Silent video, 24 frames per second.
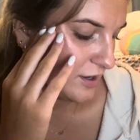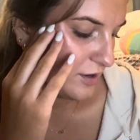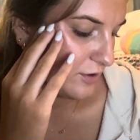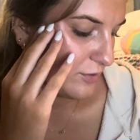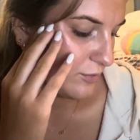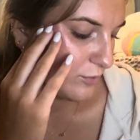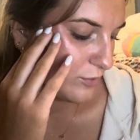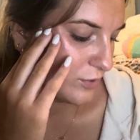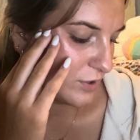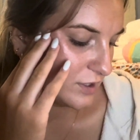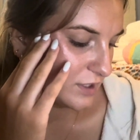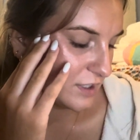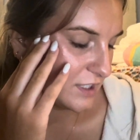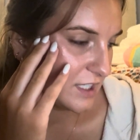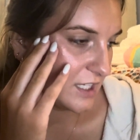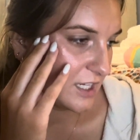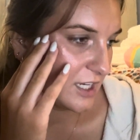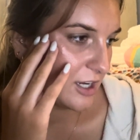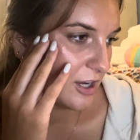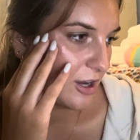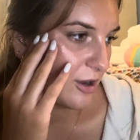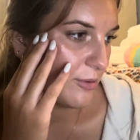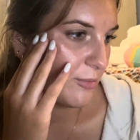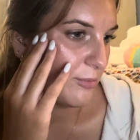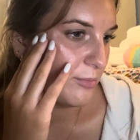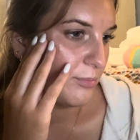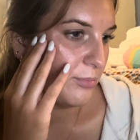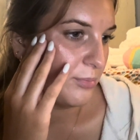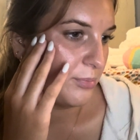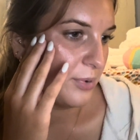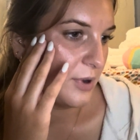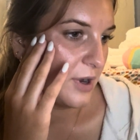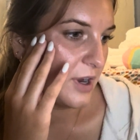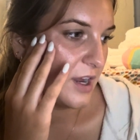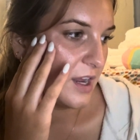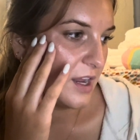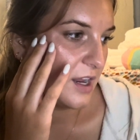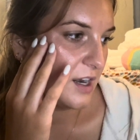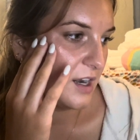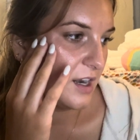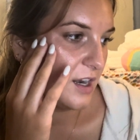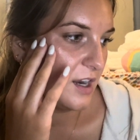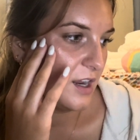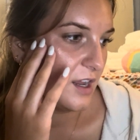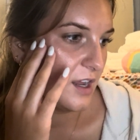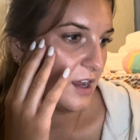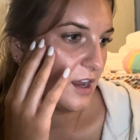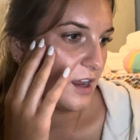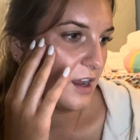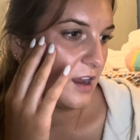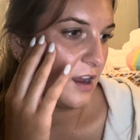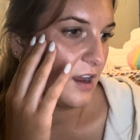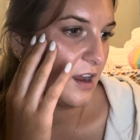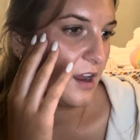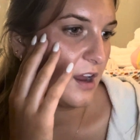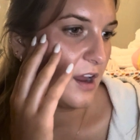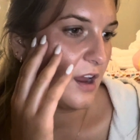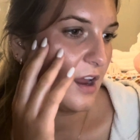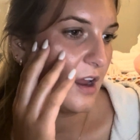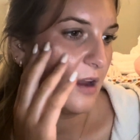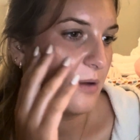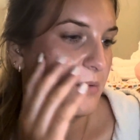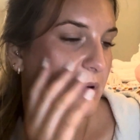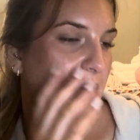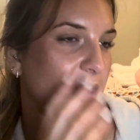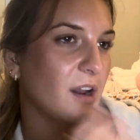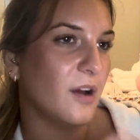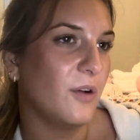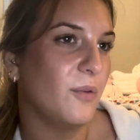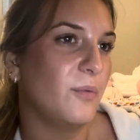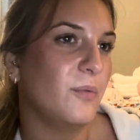one thing, but, I mean,